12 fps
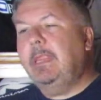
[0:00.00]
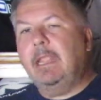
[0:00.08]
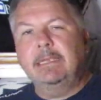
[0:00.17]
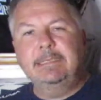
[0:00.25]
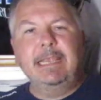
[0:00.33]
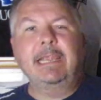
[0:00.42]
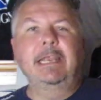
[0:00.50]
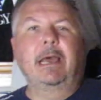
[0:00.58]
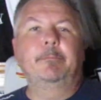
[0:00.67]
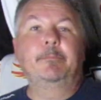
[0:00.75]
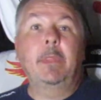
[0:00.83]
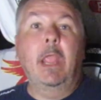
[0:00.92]
Second
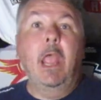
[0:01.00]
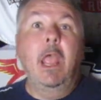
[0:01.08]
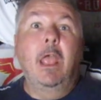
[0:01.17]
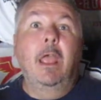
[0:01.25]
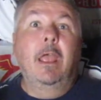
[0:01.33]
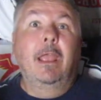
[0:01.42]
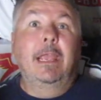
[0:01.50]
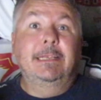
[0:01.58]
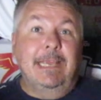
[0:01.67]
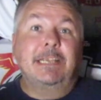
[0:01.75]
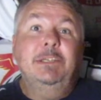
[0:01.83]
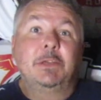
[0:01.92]
up,
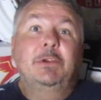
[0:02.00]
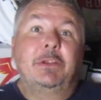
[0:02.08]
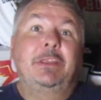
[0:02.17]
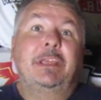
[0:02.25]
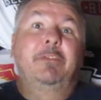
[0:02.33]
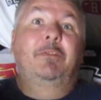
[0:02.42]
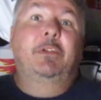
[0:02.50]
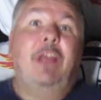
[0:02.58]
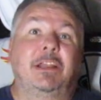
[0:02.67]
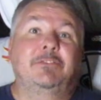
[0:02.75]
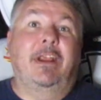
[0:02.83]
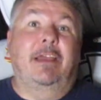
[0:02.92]
it's actually a good thing if you're
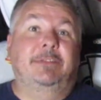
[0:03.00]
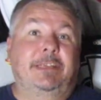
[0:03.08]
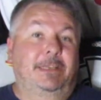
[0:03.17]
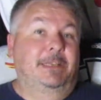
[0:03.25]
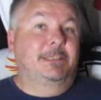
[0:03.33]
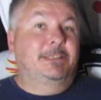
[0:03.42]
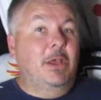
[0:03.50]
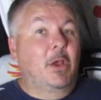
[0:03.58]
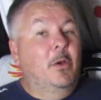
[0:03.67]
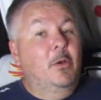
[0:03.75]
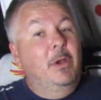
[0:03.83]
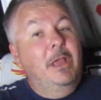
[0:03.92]
not drafted.
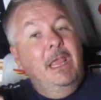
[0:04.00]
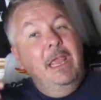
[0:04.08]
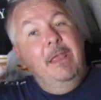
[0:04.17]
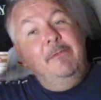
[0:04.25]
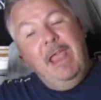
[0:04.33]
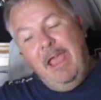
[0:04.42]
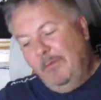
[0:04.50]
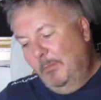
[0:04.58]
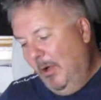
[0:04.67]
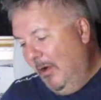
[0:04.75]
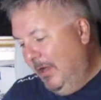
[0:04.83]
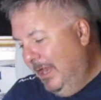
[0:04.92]
So if you have a
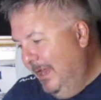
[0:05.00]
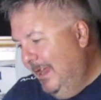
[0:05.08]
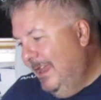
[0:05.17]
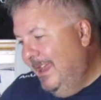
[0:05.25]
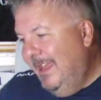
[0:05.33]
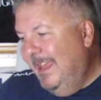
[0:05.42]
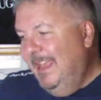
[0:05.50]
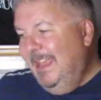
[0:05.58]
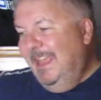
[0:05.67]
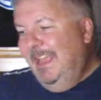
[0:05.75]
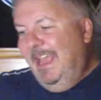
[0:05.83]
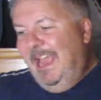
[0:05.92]
party
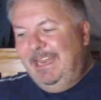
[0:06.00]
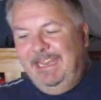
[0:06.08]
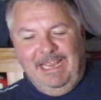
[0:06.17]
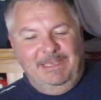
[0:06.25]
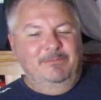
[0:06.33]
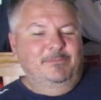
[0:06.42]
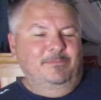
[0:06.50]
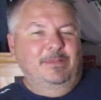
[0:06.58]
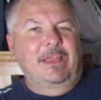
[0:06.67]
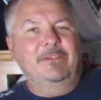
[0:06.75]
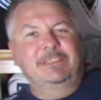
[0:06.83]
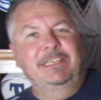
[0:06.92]
and you get
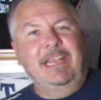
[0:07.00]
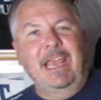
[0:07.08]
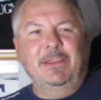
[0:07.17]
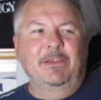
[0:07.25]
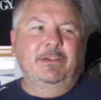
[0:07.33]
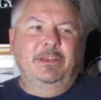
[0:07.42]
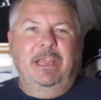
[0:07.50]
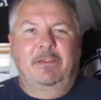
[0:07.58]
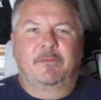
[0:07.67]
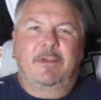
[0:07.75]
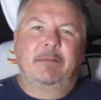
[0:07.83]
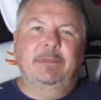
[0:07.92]
players together and you get
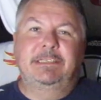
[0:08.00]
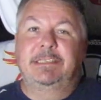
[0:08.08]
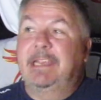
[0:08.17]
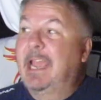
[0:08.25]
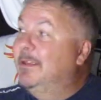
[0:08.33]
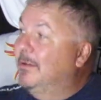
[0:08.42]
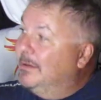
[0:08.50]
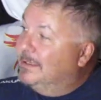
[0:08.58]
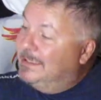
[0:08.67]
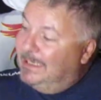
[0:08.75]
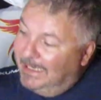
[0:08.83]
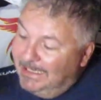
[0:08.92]
your families together,
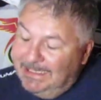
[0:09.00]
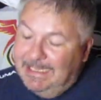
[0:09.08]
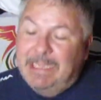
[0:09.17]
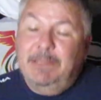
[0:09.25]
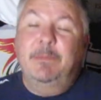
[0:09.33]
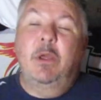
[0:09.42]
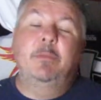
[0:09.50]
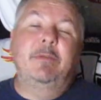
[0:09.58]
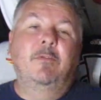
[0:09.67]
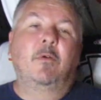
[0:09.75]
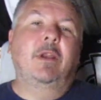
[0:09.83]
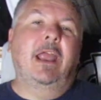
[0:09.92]
let them know
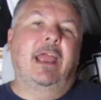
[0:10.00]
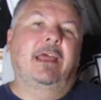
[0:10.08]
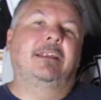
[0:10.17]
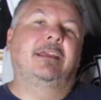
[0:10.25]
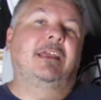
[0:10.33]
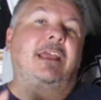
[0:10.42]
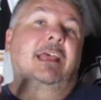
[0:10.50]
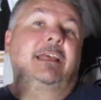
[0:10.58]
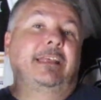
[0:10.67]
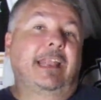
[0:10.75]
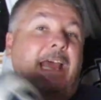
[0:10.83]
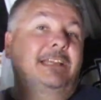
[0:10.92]
beforehand
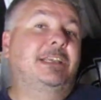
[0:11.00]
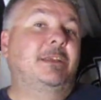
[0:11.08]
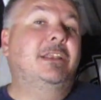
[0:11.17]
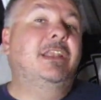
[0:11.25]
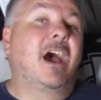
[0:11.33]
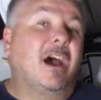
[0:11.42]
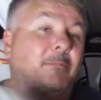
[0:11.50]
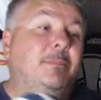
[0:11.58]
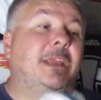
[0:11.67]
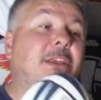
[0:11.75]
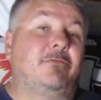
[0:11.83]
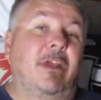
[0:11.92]
that actually not
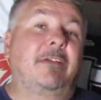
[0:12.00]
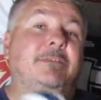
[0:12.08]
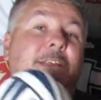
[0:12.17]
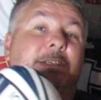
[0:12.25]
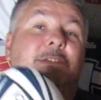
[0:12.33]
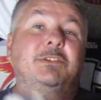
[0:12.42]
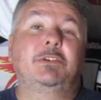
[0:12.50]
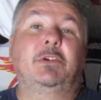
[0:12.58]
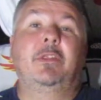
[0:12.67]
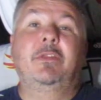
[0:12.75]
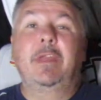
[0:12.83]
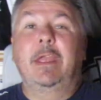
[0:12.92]
being drafted is a
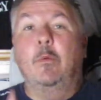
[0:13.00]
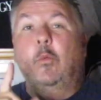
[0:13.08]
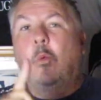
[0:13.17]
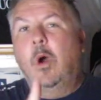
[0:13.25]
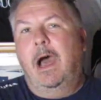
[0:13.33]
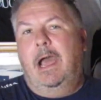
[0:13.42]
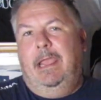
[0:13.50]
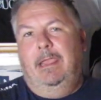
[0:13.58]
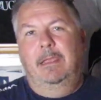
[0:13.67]
good thing. Why?